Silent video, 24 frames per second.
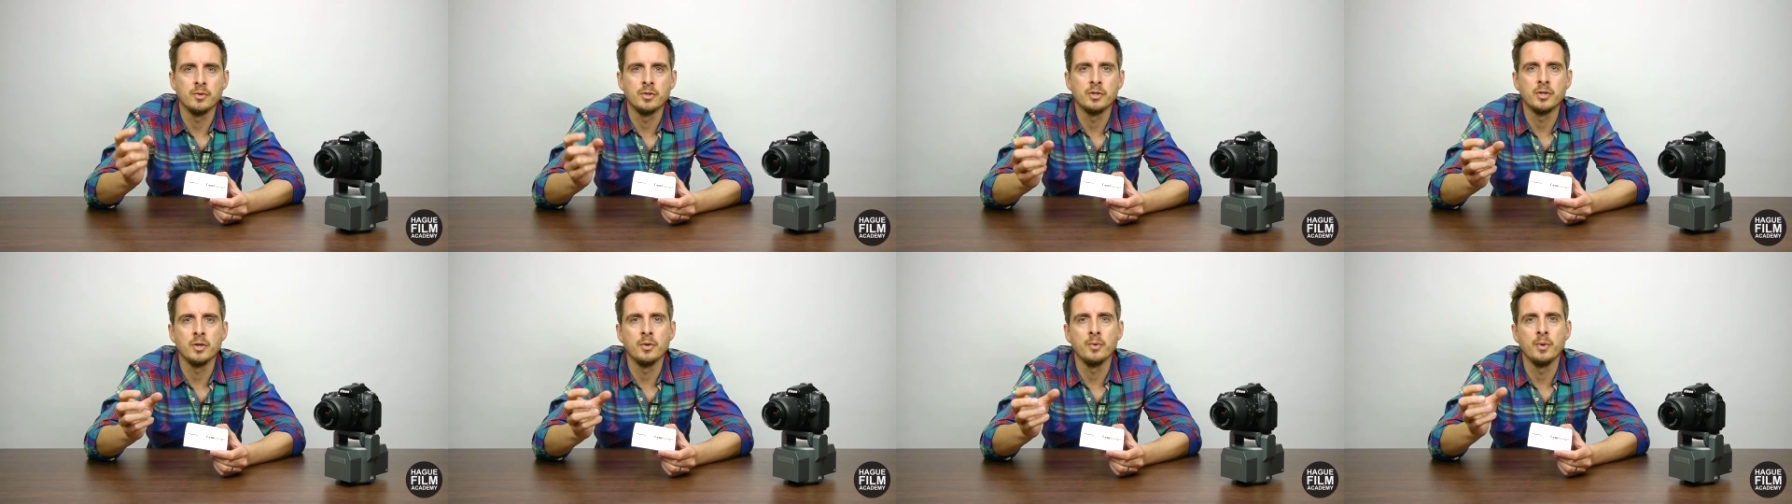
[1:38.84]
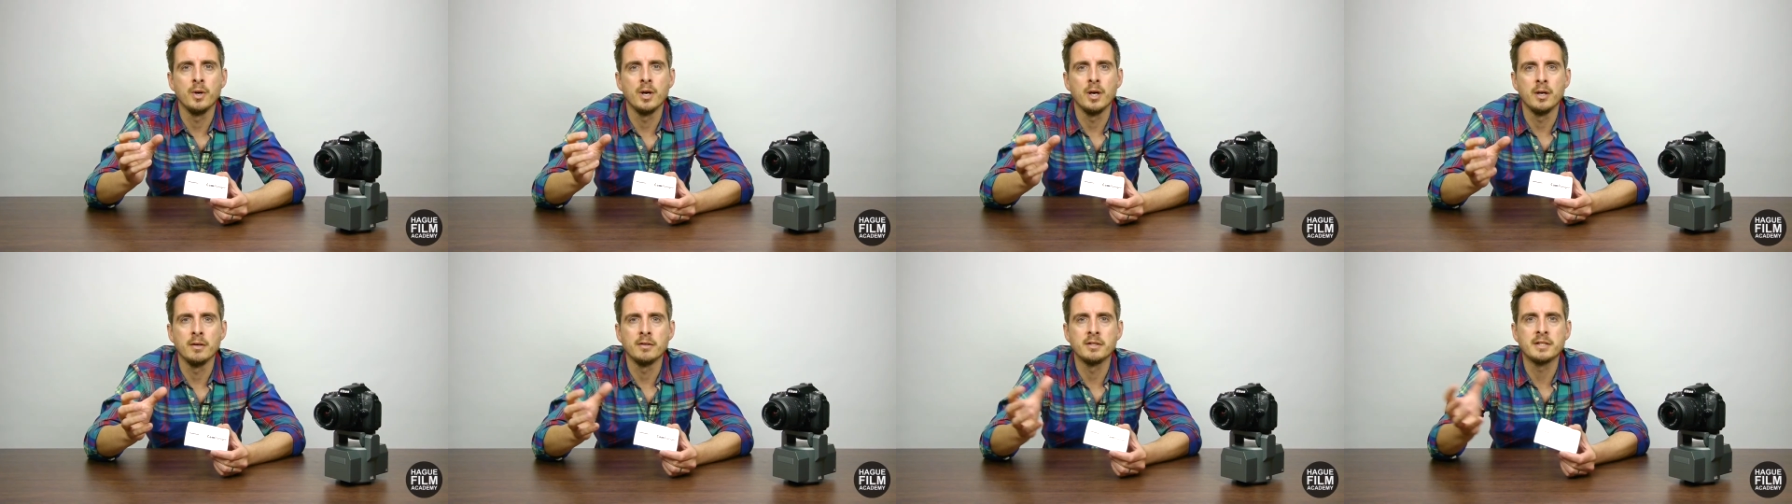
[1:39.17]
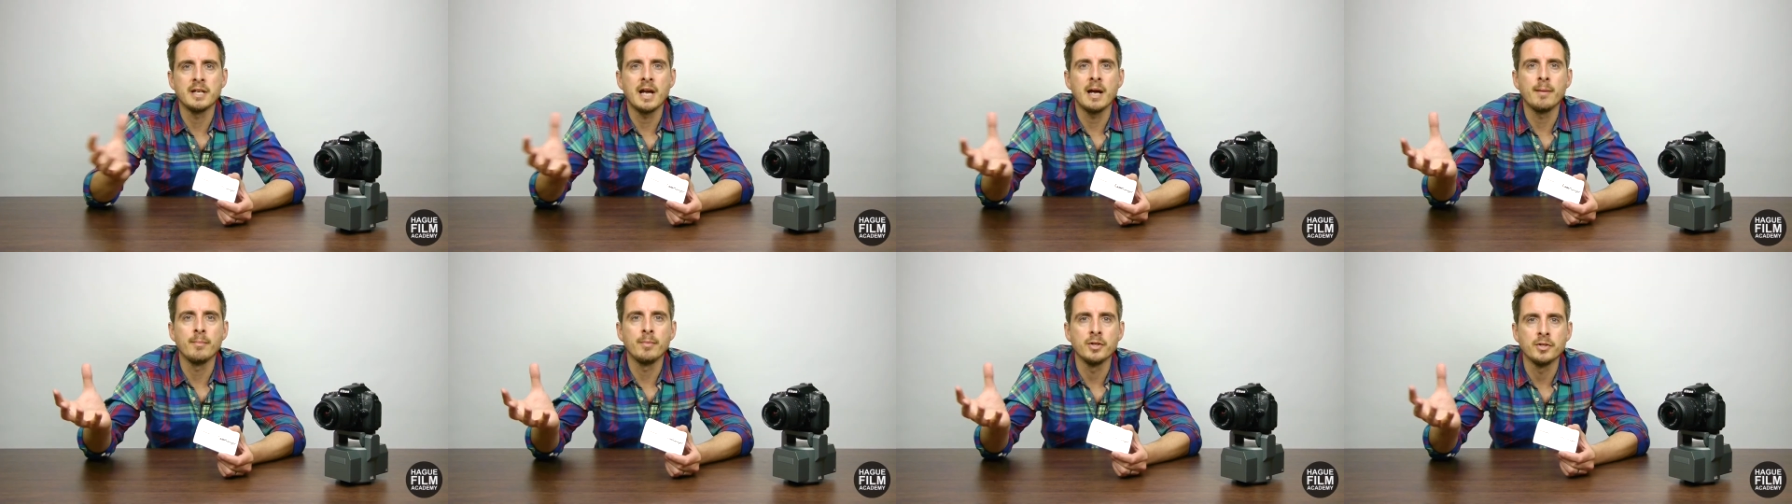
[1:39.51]
to a
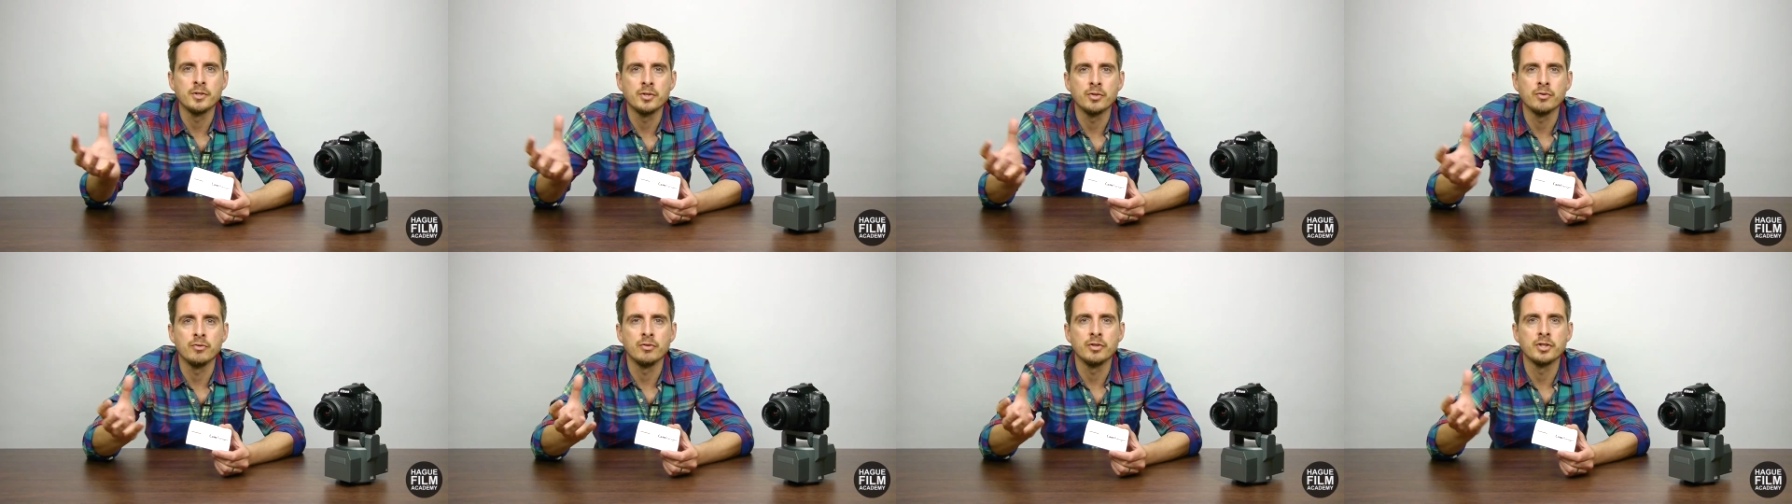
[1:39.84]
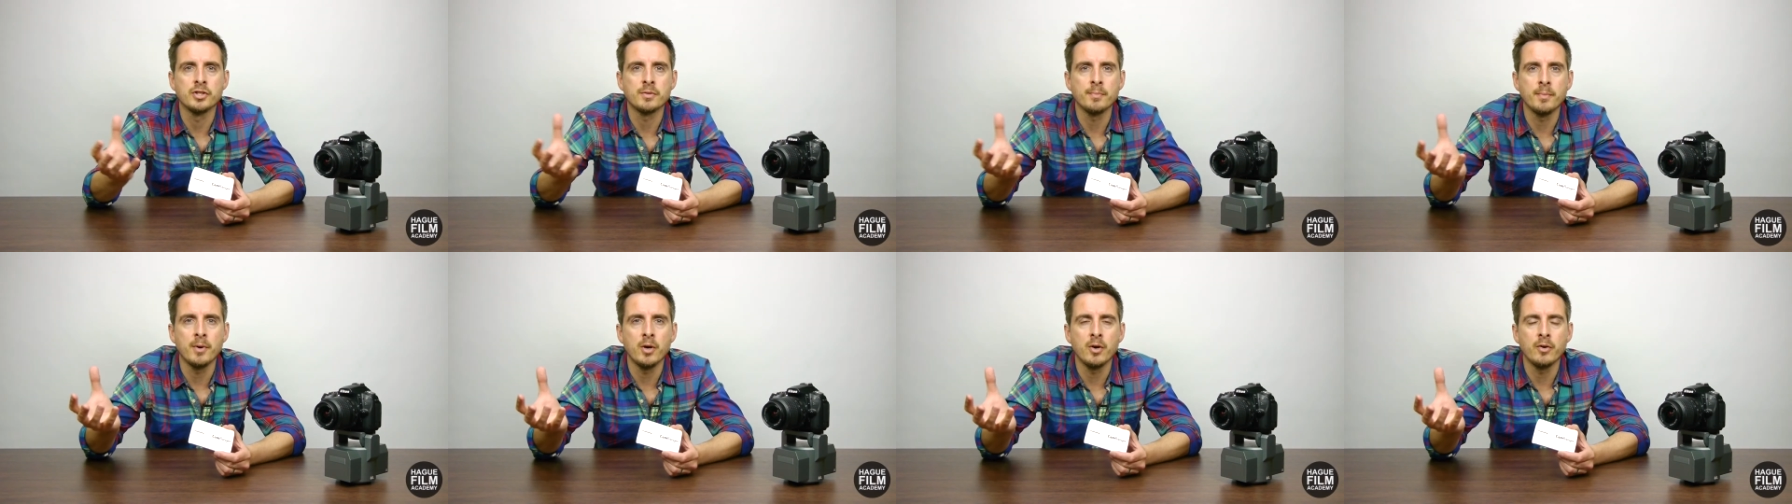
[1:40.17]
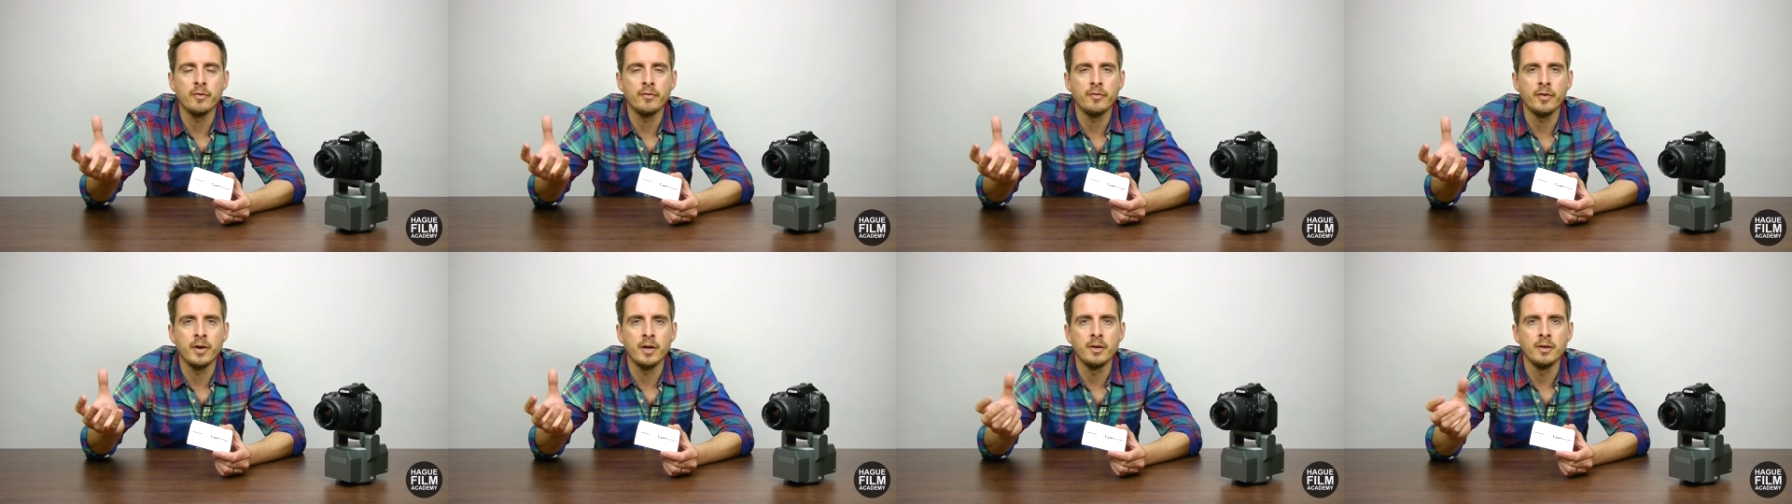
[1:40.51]
tablet or a
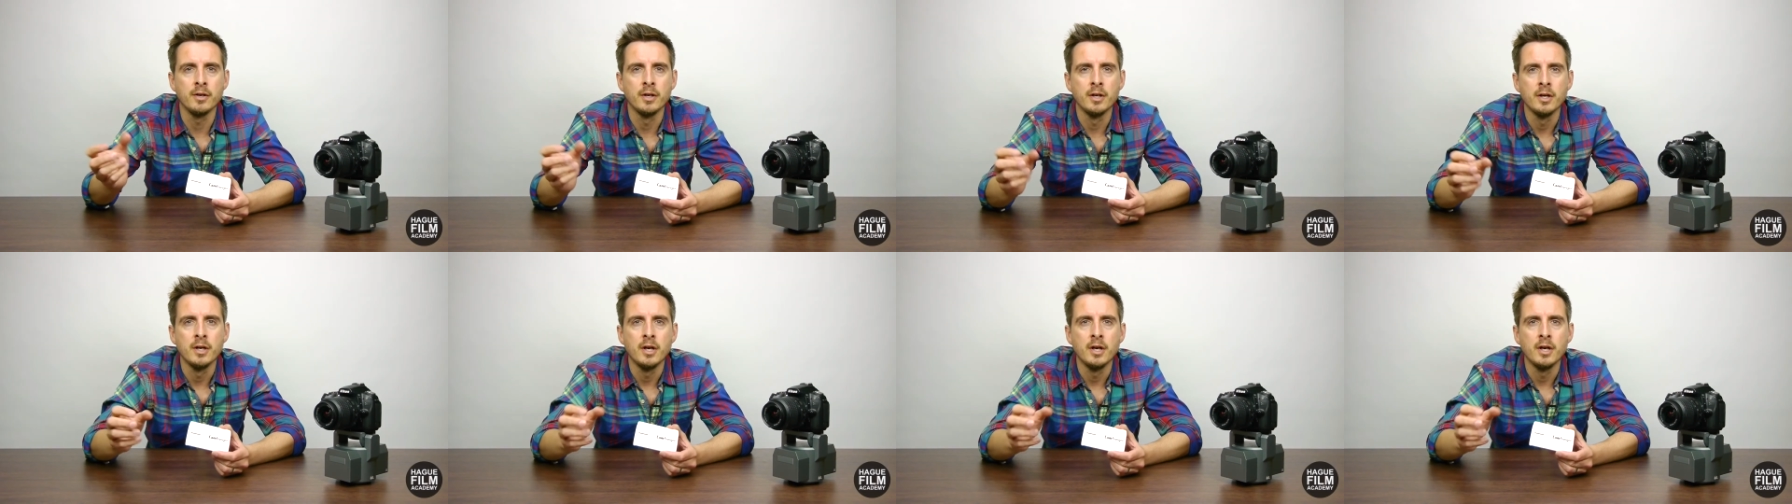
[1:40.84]
smartphone